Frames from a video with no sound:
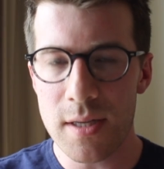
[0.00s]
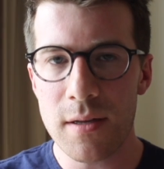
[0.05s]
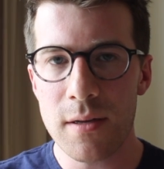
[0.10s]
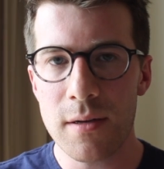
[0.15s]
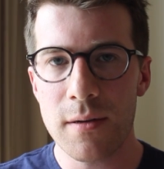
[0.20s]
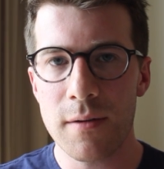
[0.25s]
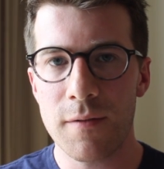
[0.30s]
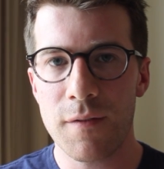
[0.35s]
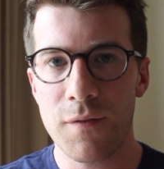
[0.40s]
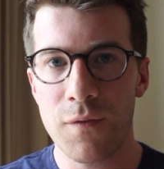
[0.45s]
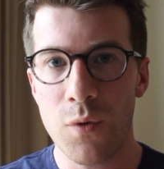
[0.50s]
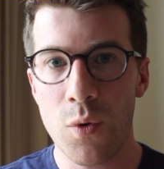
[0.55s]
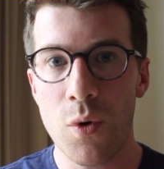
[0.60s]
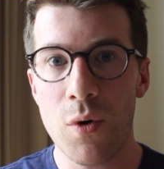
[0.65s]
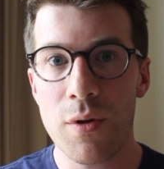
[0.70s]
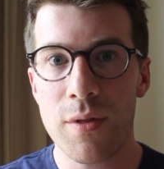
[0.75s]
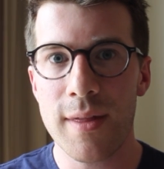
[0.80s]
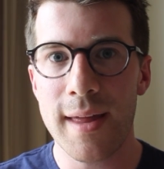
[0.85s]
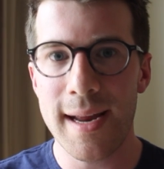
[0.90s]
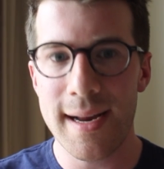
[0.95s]
are the
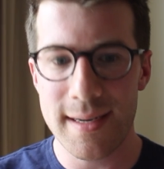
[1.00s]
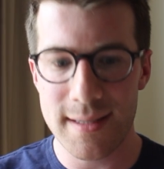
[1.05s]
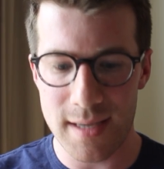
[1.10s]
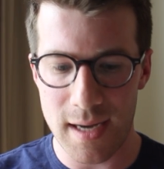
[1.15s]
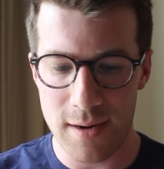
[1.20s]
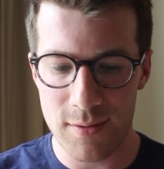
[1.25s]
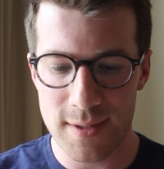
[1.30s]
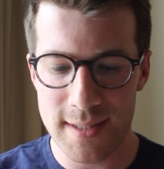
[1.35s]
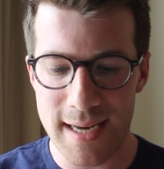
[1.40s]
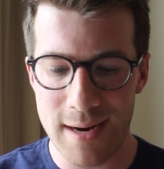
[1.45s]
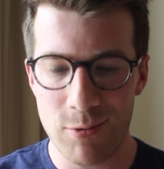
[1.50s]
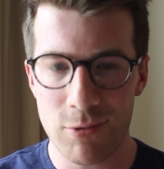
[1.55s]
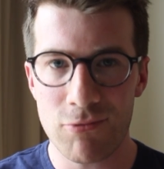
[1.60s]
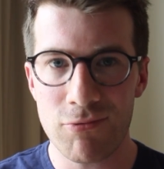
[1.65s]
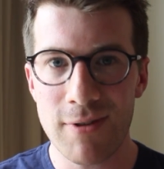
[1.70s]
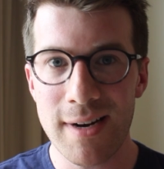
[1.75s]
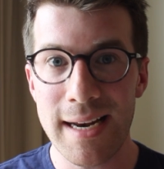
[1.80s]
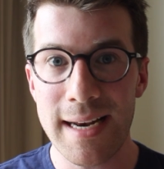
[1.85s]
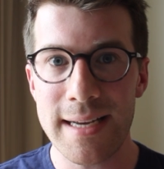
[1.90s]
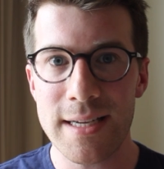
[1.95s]
four things that I would say would
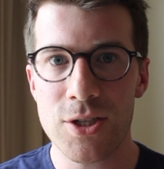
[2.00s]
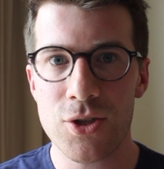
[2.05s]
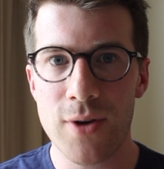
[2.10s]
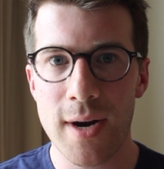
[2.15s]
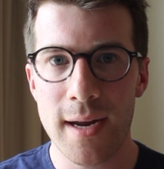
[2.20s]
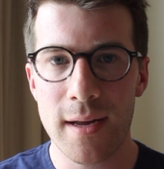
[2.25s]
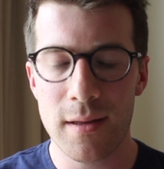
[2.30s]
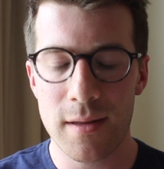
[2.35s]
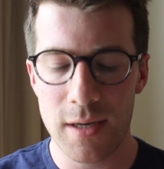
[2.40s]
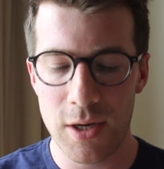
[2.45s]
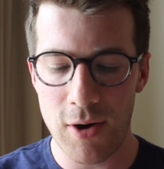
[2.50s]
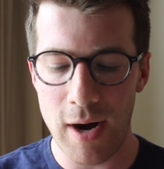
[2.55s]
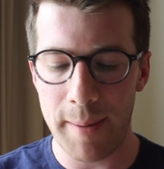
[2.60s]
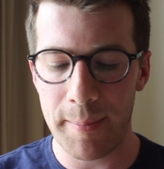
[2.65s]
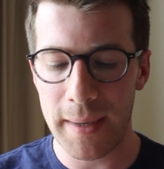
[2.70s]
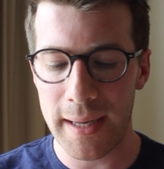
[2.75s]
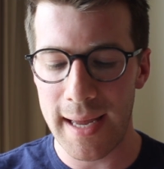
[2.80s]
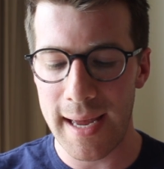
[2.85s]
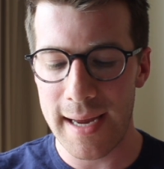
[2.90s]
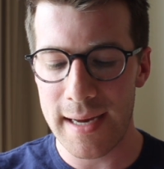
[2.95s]
really strengthen your
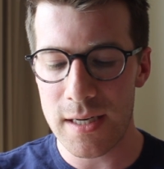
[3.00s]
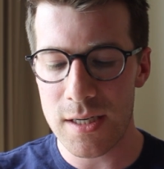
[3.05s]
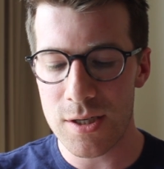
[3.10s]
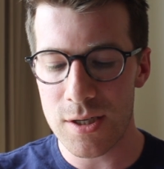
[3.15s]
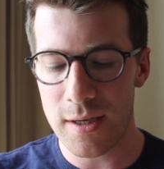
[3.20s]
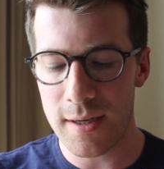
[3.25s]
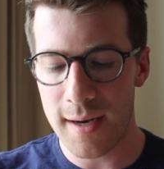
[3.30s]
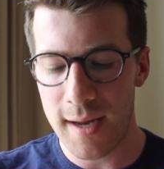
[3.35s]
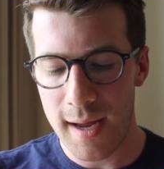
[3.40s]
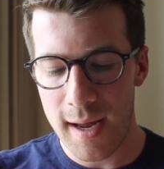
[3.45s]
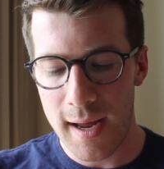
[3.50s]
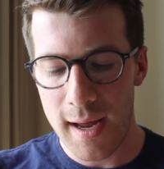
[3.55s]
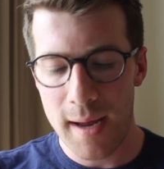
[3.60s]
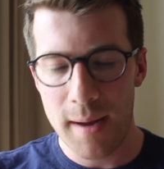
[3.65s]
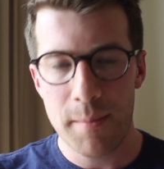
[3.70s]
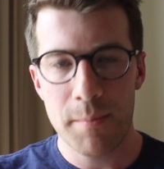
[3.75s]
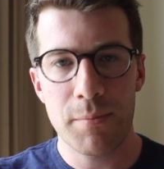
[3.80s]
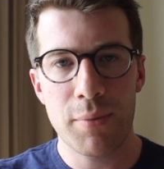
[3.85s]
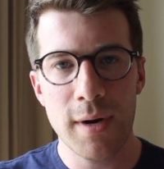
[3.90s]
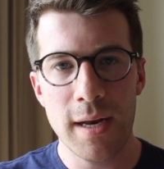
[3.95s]
application.
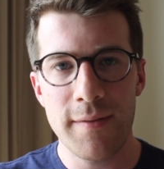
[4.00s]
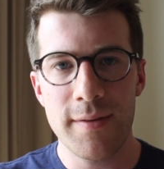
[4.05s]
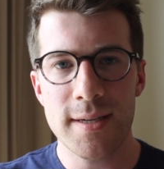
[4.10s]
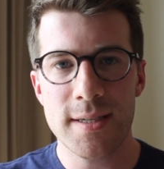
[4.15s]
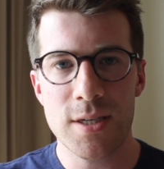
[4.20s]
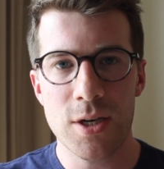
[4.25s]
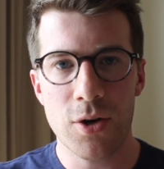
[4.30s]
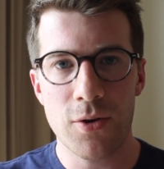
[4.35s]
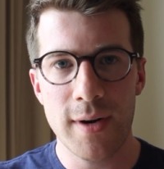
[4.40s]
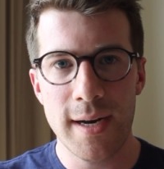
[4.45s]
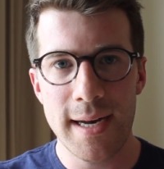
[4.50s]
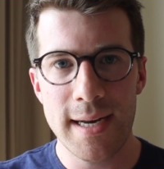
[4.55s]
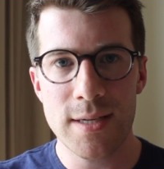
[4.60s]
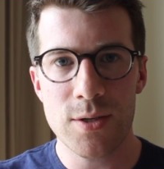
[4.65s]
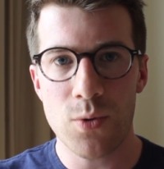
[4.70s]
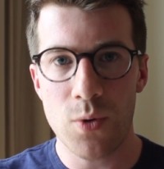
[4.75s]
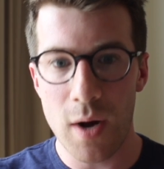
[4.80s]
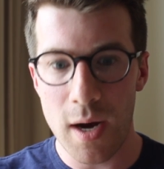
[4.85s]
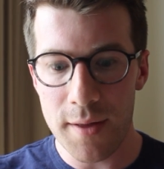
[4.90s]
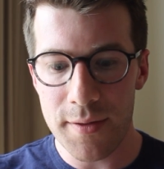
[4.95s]
Previous degrees
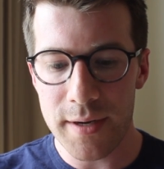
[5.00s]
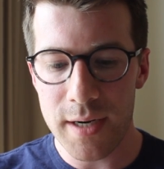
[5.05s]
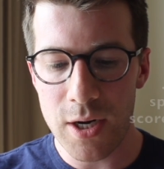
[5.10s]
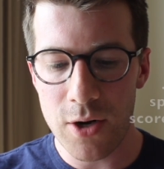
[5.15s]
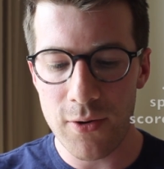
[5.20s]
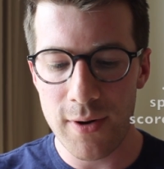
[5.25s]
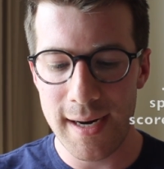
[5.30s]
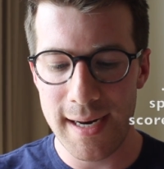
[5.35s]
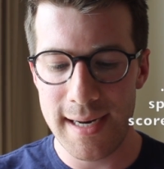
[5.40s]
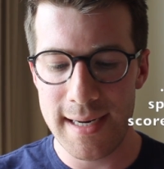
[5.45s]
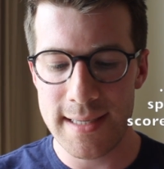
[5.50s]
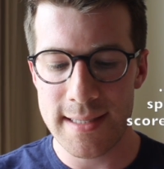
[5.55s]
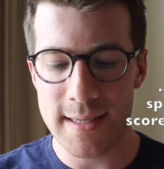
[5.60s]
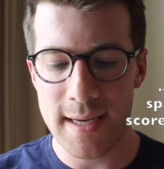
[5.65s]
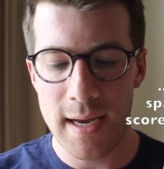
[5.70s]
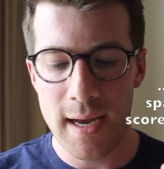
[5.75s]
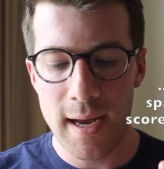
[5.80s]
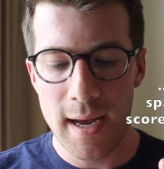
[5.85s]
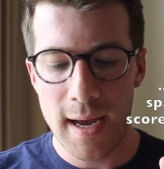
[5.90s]
or other degrees,